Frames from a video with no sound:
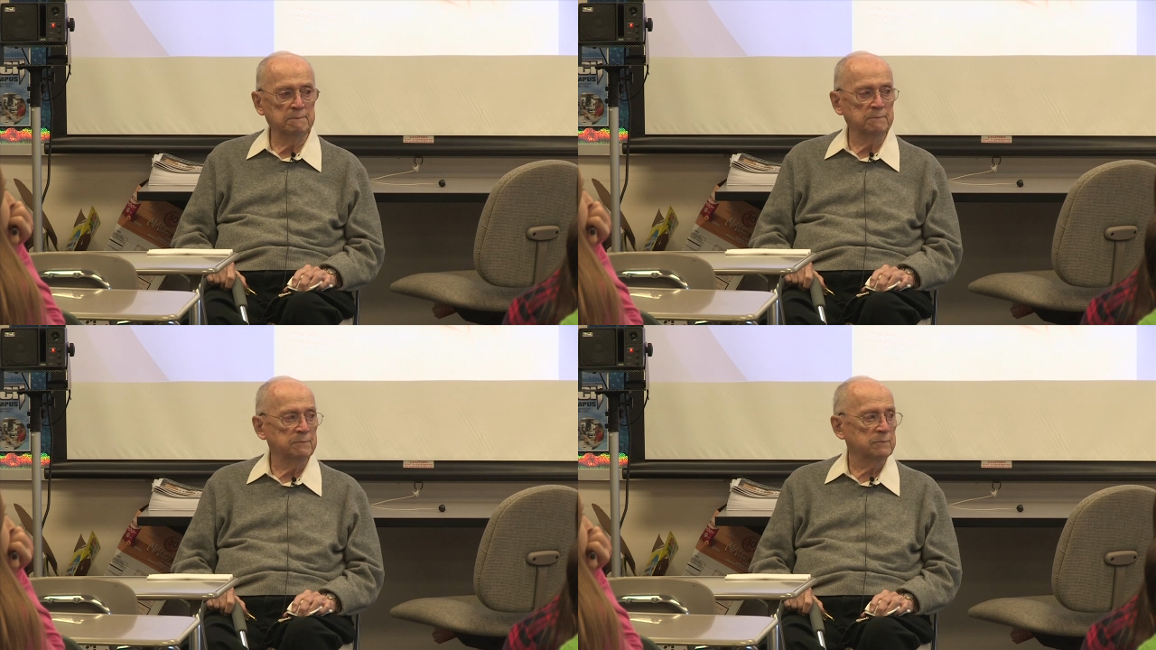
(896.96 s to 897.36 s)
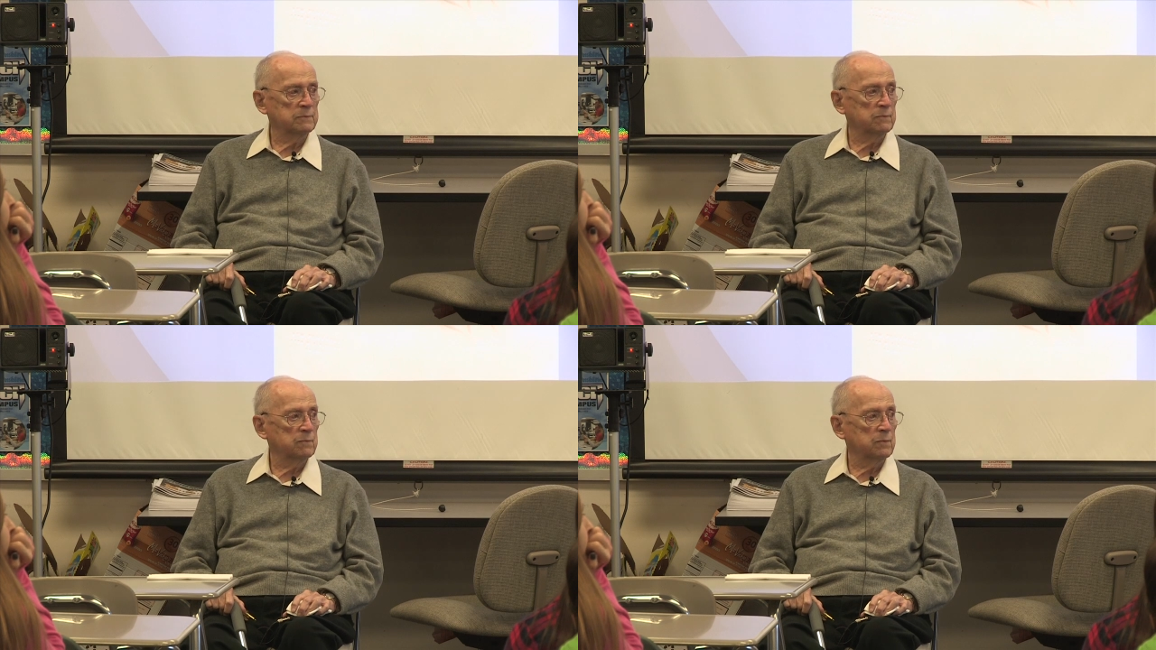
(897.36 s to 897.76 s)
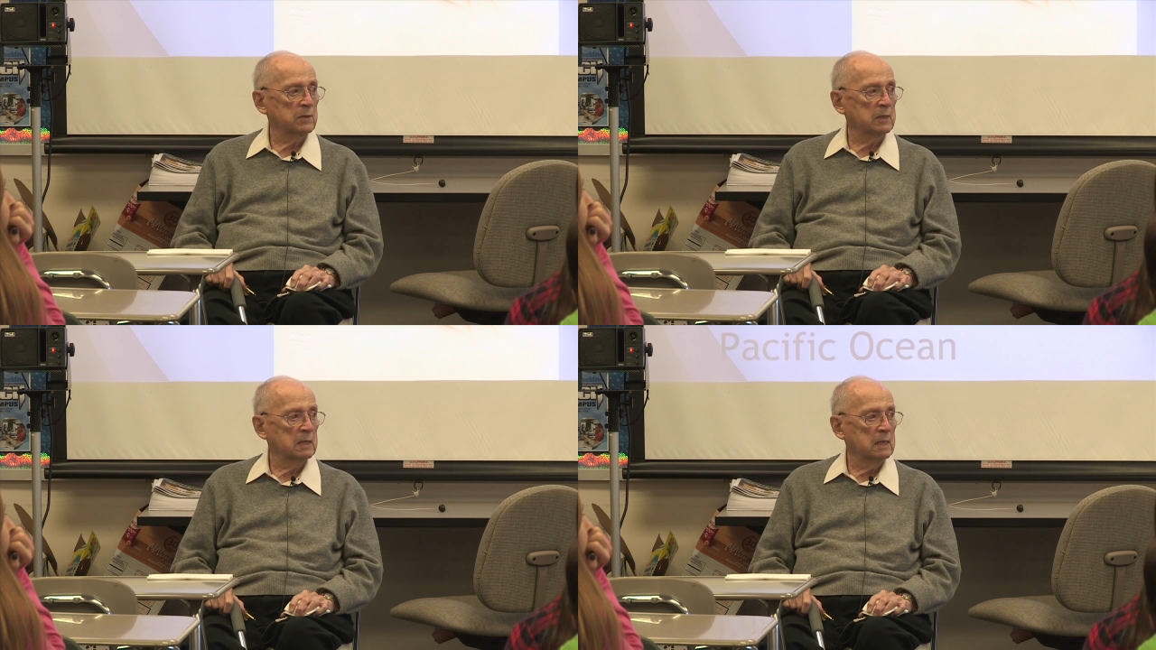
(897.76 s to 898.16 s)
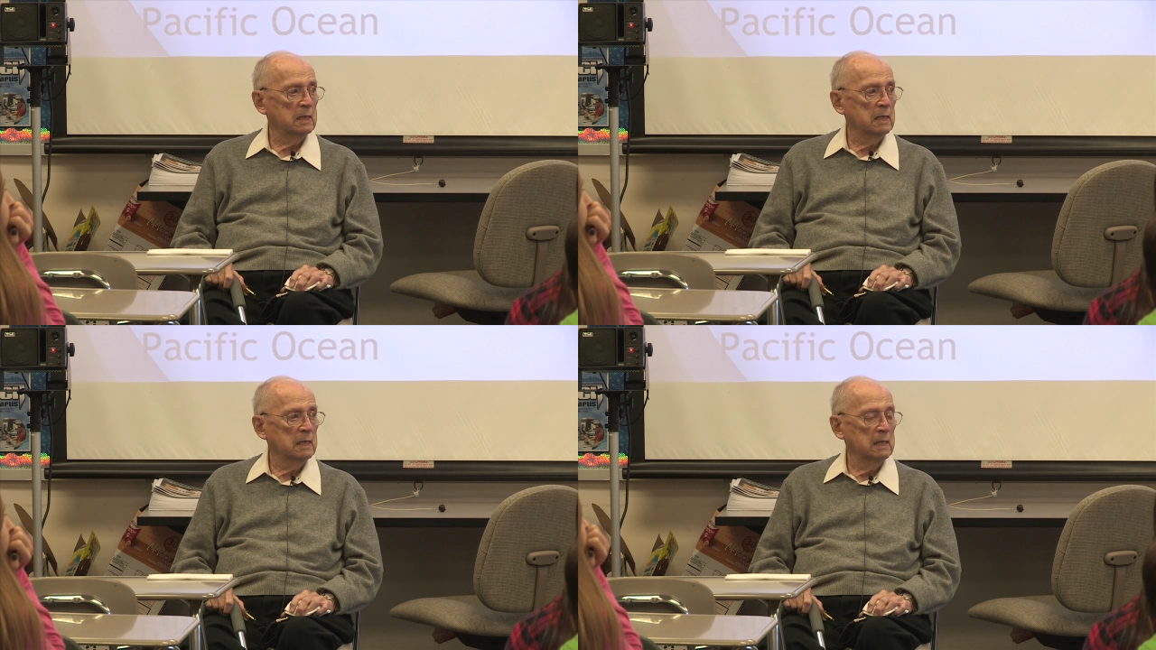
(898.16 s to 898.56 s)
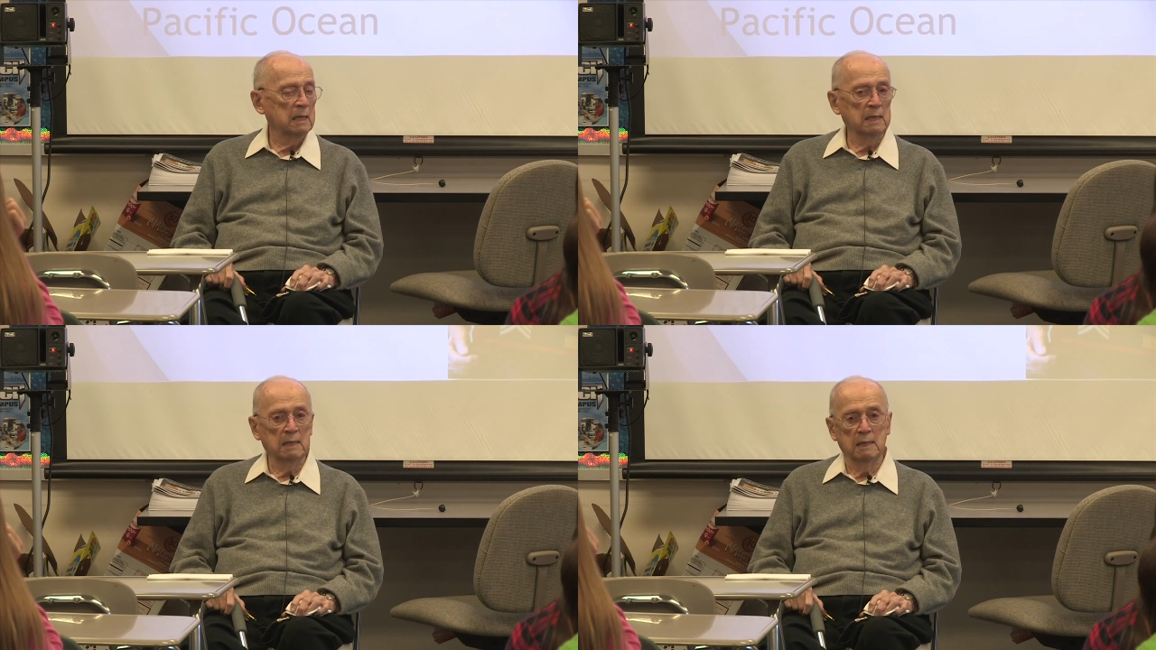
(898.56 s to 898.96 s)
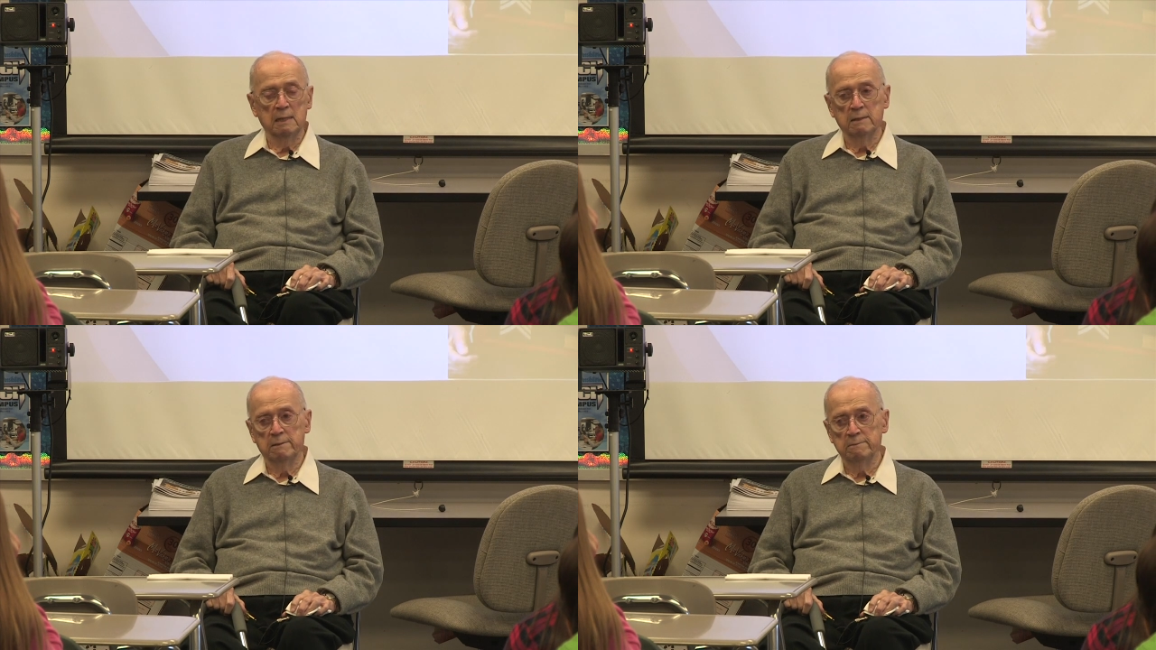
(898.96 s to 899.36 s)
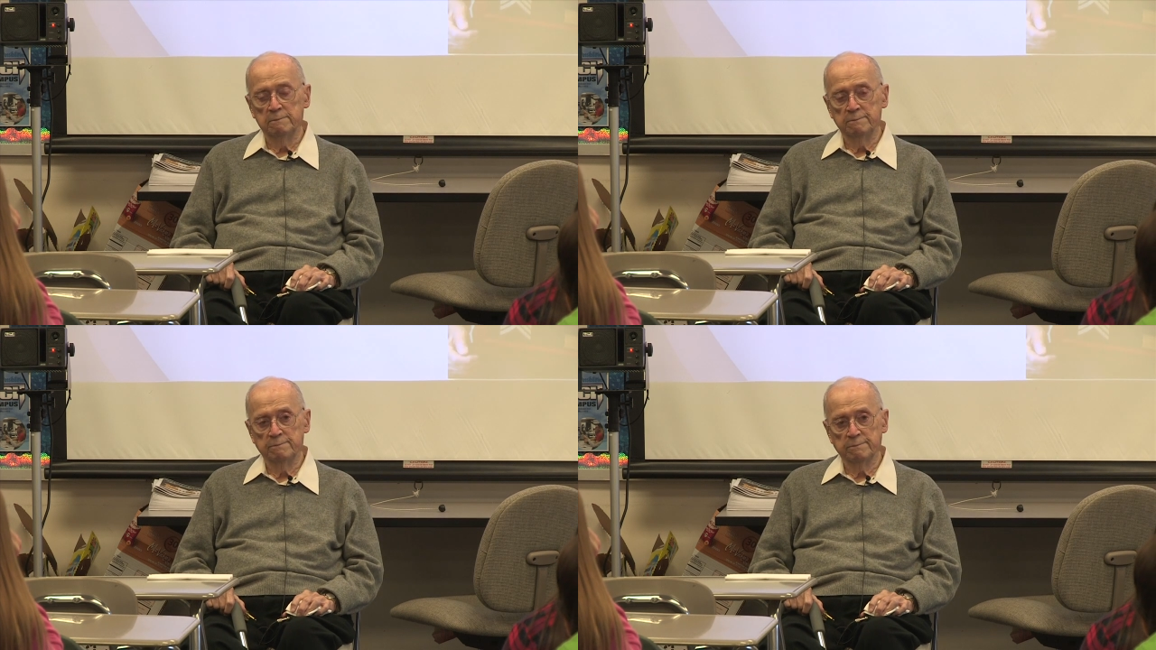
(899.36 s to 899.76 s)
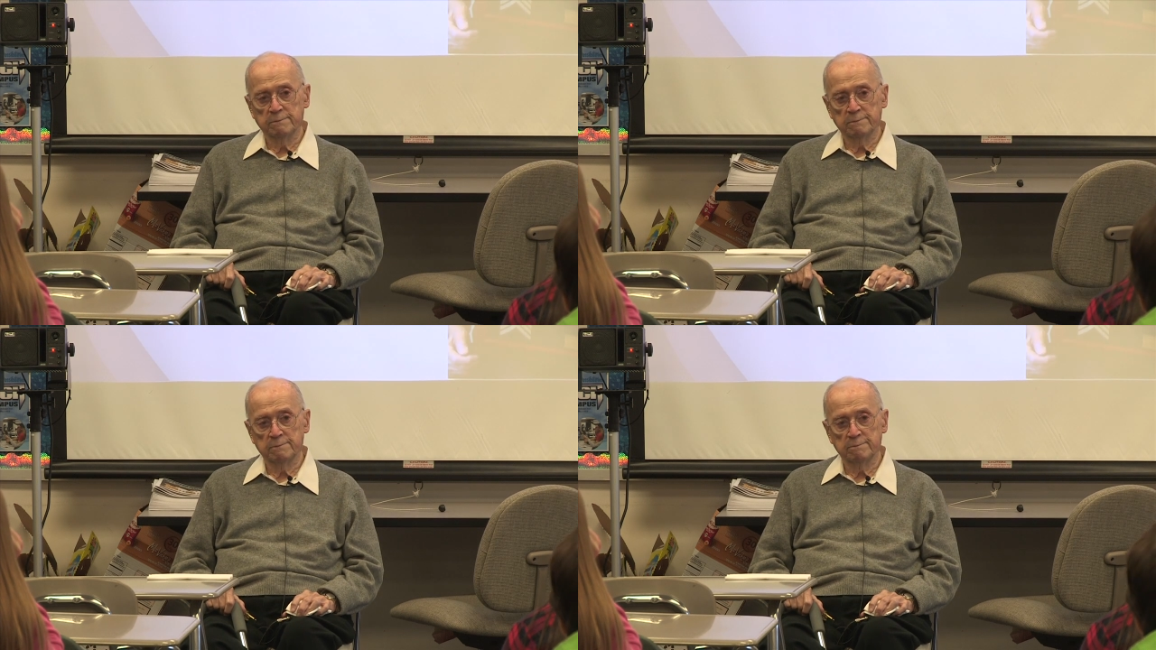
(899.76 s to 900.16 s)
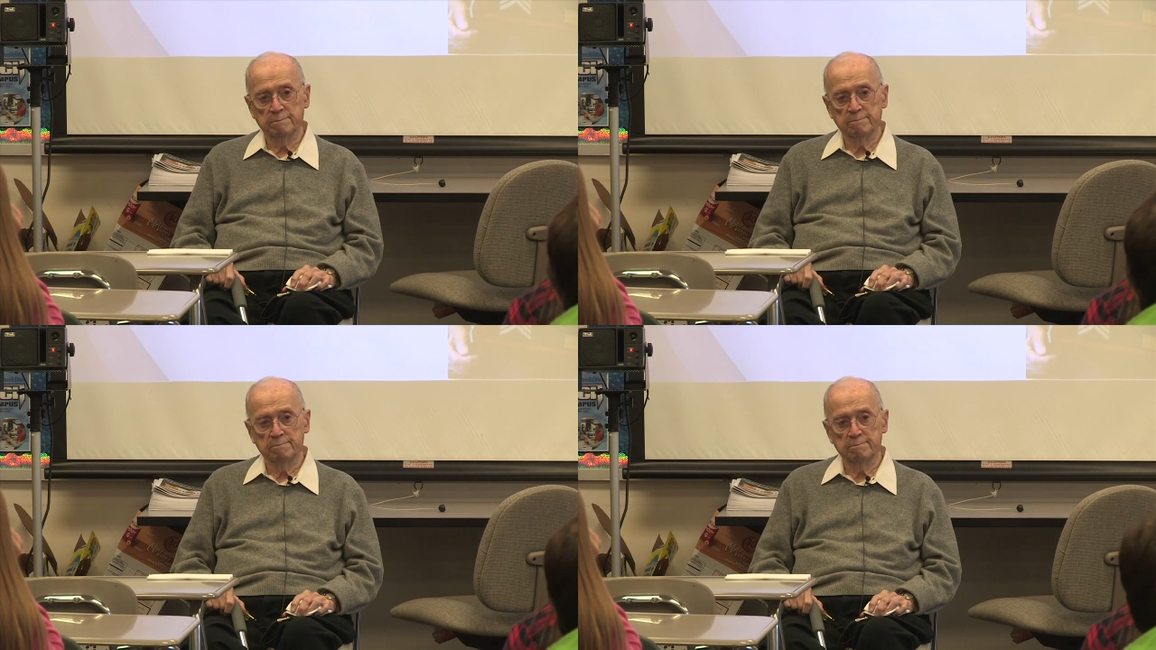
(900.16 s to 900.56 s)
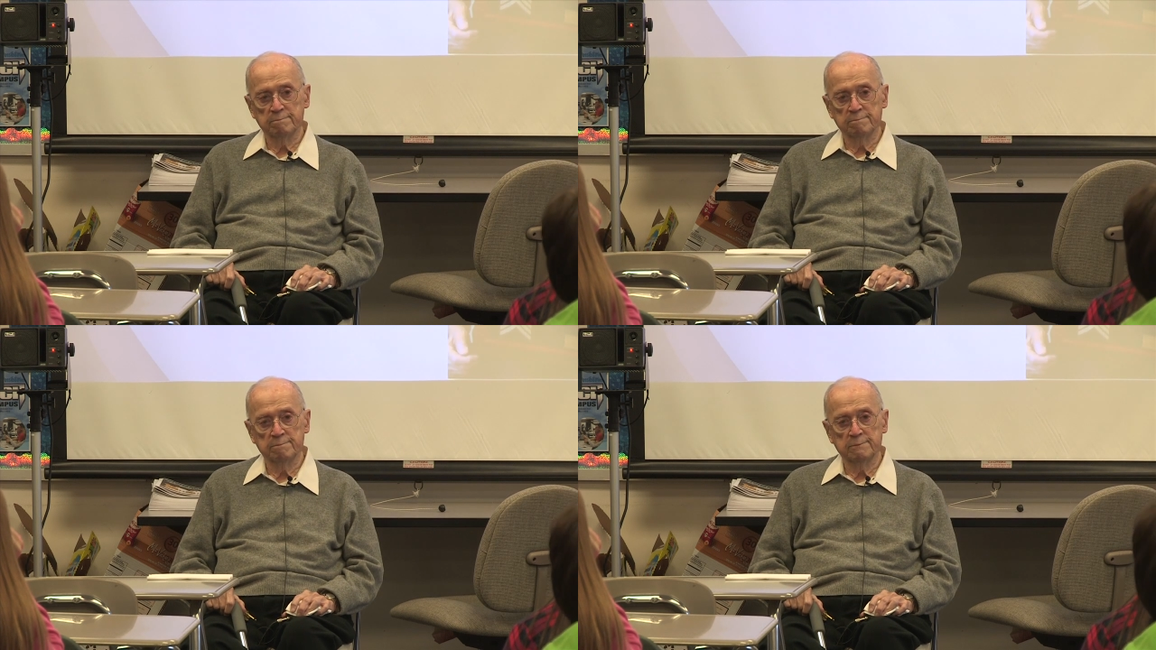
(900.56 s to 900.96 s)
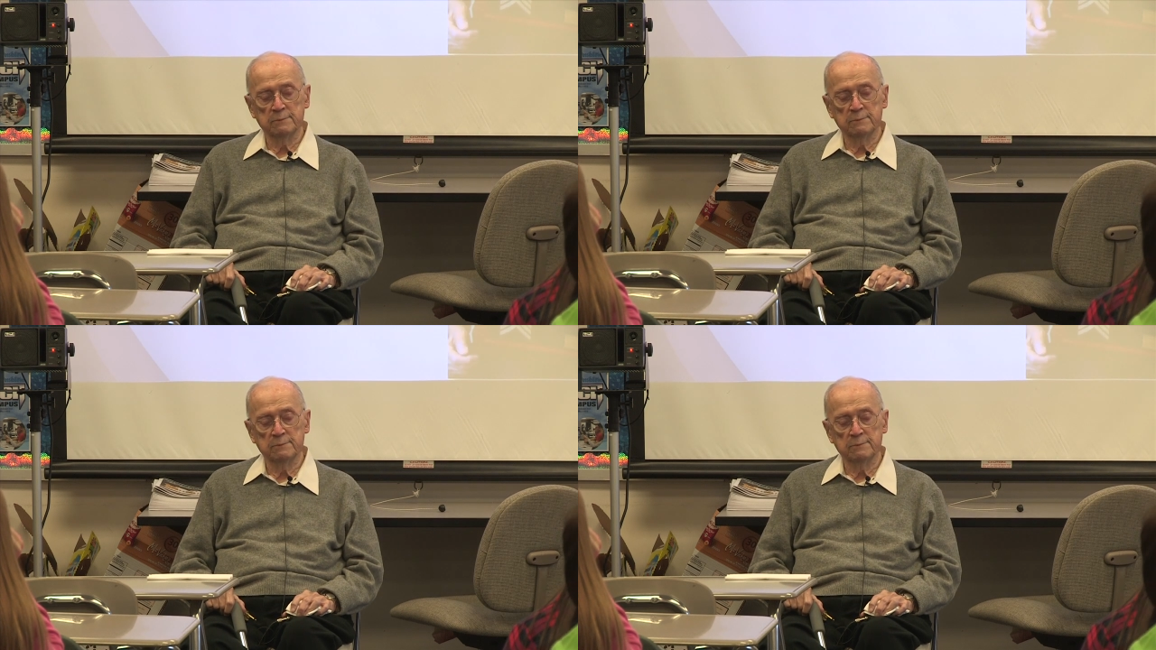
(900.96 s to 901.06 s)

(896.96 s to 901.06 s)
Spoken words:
(no one is talking)